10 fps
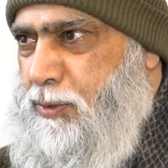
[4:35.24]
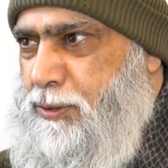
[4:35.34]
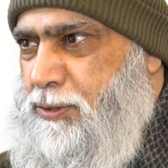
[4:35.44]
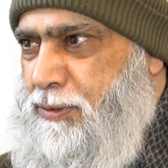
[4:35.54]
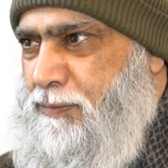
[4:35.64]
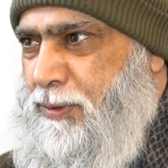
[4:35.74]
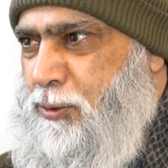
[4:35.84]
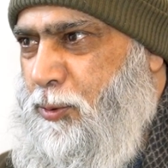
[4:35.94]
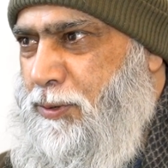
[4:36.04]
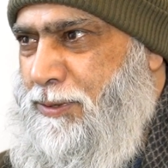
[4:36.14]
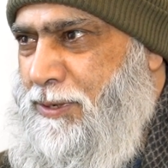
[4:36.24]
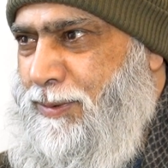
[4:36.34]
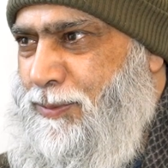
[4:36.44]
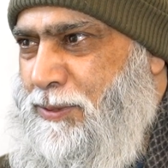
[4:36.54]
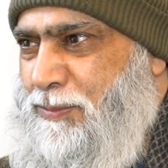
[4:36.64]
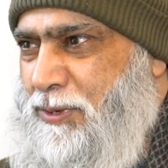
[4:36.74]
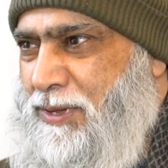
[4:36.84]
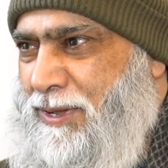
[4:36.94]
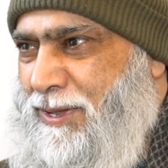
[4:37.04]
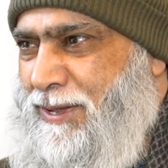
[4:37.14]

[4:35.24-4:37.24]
emerge in the Victorian time or something.